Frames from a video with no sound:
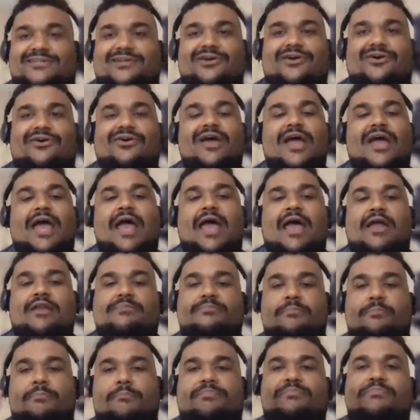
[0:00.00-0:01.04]
So
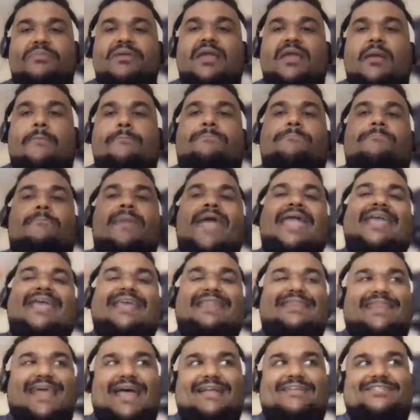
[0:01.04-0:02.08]

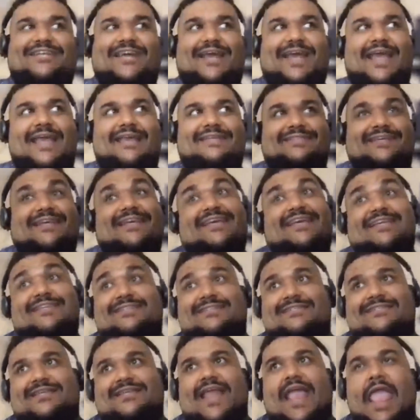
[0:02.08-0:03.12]
making that change
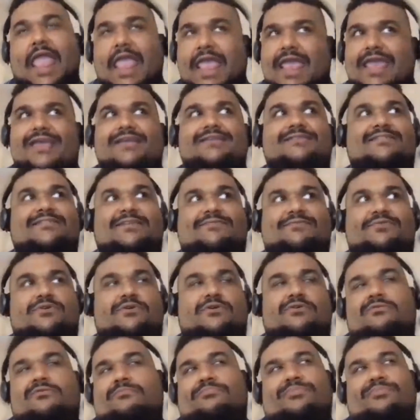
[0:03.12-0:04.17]
is
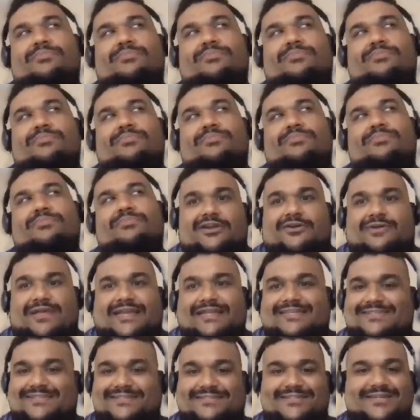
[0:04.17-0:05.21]
difficult, but like,
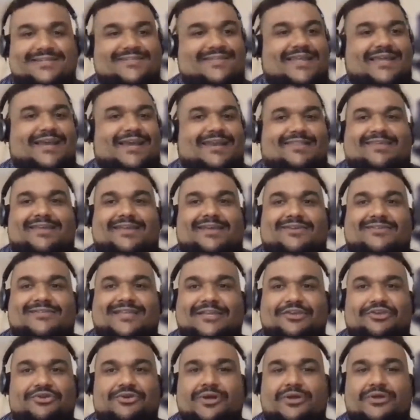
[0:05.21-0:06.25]
it's just like anything
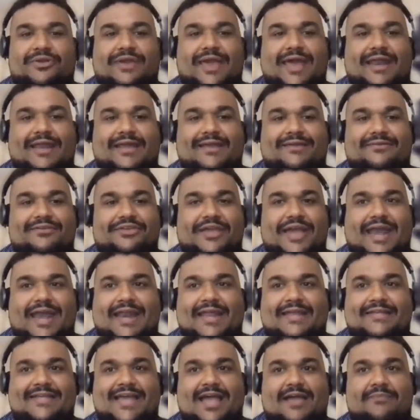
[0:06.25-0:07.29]
else. Like you gotta
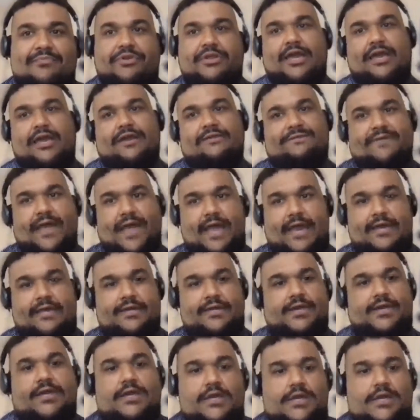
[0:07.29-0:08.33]
adapt, and you gotta
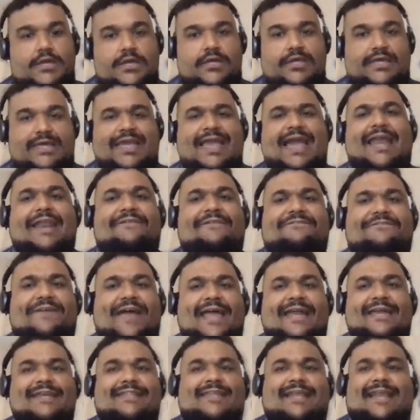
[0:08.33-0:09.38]

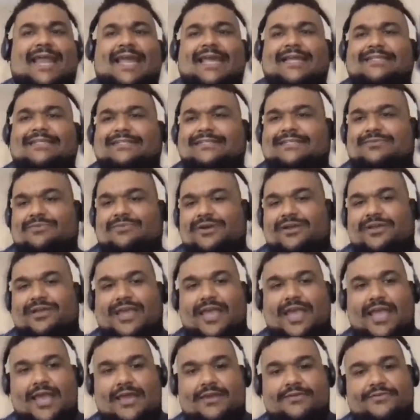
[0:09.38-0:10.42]
find the lights where you
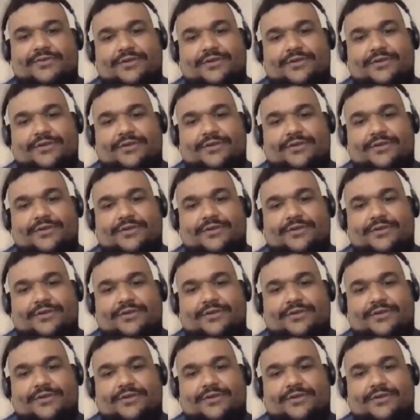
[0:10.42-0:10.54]
can.